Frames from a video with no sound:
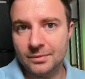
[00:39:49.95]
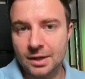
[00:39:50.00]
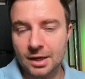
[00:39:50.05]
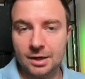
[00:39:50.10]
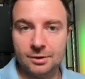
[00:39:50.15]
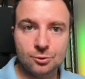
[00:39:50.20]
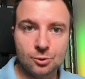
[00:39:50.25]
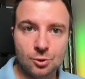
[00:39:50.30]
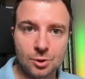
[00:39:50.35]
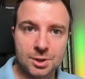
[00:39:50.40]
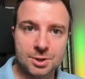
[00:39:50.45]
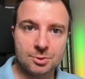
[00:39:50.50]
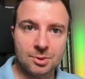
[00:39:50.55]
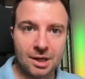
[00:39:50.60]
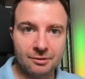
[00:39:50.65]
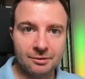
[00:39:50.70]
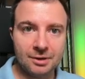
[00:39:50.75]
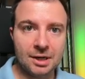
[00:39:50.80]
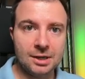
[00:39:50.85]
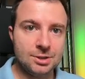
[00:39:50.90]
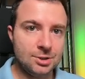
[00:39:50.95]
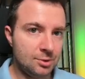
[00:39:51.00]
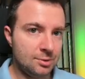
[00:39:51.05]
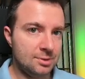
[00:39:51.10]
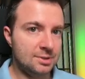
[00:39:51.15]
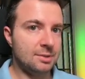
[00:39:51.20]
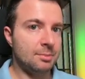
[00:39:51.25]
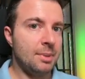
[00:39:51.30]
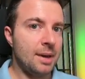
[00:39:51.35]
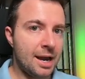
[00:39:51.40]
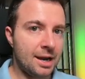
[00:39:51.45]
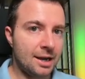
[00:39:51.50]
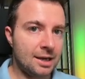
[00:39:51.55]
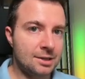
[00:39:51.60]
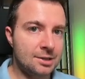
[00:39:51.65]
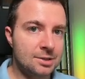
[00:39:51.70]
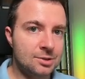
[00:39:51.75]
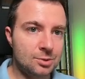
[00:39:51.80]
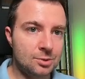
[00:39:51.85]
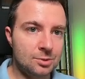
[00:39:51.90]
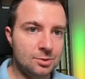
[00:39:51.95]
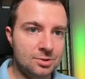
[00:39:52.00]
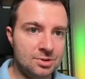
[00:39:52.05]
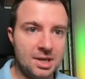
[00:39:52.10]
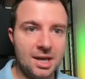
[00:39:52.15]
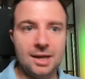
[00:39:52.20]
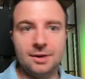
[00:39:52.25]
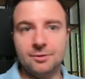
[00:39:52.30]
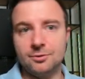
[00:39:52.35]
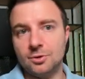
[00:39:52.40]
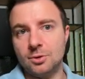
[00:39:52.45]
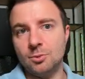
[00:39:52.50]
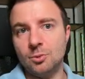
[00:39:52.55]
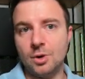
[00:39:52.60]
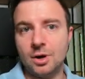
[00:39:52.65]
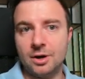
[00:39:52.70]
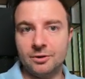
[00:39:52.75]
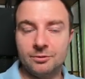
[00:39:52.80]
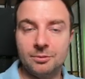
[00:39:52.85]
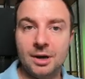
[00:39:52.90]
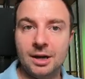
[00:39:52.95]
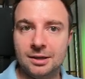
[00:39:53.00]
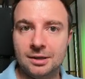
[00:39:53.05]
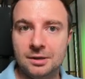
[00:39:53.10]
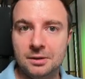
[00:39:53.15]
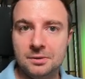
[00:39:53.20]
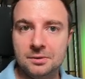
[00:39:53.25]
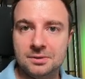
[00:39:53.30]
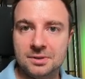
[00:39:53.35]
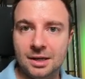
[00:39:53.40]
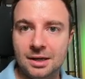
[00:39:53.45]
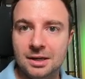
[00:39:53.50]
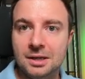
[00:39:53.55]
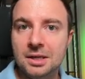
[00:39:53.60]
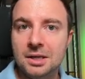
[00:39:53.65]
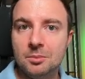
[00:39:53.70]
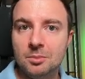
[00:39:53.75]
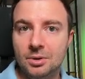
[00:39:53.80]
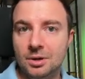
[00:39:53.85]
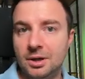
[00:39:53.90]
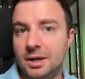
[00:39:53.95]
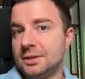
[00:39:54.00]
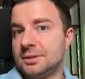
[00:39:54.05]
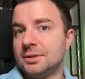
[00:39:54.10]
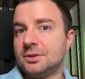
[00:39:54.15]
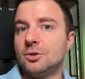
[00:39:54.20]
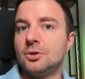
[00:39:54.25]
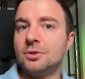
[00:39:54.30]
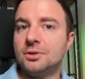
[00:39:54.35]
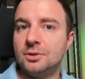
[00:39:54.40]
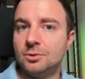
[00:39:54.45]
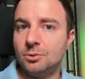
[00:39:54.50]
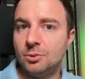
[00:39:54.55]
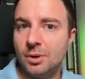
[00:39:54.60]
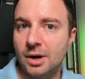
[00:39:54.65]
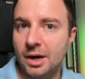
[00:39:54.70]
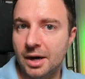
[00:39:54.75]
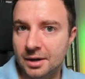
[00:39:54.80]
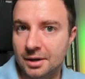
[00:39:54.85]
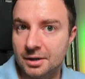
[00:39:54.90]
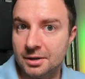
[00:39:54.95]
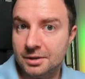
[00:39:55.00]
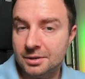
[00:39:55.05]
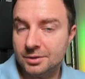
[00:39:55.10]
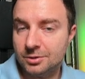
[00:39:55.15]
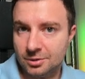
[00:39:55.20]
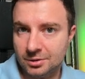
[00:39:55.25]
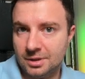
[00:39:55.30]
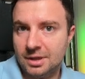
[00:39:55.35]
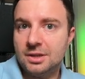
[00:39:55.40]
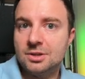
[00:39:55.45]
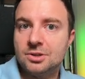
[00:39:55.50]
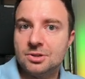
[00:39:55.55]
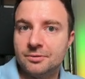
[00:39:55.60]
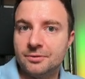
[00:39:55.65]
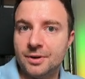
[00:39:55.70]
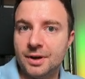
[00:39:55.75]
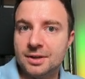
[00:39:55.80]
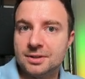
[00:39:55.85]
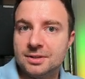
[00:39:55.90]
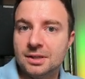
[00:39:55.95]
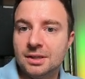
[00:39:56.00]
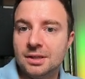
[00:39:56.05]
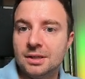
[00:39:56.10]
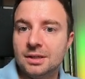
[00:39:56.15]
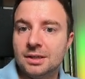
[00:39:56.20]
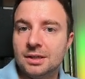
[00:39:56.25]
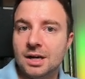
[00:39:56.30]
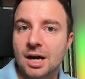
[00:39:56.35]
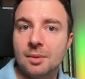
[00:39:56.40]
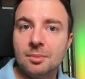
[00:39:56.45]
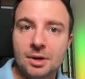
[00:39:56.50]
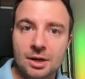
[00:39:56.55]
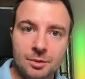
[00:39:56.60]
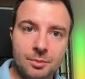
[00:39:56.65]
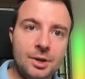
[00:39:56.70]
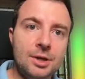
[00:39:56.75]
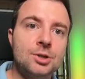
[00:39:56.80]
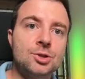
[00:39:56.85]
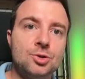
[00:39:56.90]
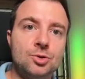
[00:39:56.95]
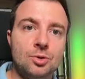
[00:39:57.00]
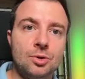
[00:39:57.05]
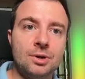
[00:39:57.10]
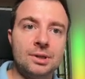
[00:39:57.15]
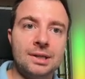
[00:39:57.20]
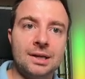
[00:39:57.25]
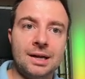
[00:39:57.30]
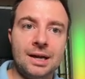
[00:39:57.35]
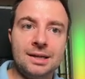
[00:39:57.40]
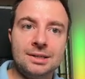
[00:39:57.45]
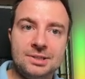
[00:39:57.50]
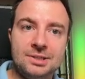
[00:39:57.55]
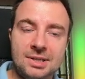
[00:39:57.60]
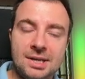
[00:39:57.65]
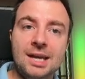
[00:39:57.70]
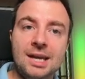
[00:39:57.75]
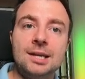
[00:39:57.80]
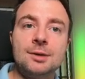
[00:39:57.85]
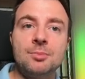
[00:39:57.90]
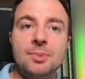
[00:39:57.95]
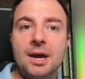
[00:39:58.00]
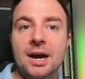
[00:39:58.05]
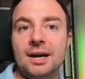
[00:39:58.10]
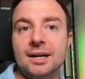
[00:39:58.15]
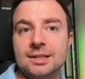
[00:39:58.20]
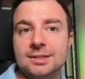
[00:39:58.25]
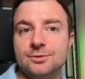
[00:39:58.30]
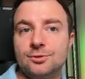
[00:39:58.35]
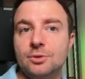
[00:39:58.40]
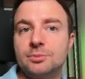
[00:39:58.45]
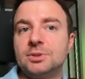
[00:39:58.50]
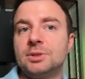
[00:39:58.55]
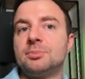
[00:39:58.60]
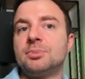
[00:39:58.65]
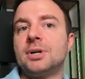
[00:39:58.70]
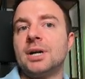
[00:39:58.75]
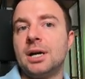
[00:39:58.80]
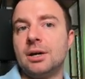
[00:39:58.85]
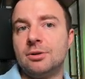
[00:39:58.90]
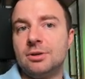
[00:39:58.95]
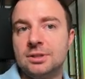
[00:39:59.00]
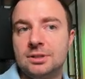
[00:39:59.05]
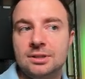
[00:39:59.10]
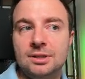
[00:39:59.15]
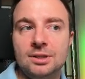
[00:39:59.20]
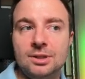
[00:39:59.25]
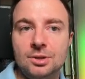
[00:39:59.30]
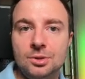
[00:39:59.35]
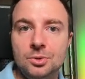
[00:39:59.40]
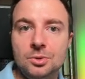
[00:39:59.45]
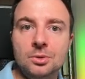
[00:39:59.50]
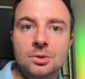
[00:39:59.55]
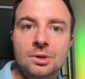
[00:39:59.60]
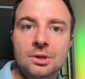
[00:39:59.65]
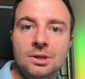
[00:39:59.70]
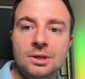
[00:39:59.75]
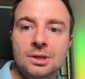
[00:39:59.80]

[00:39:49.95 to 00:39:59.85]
And of course, whenever I choose a packet to take from one of my queues and place it onto the wire on the interface, I'm going to make sure that I take packets from the priority queue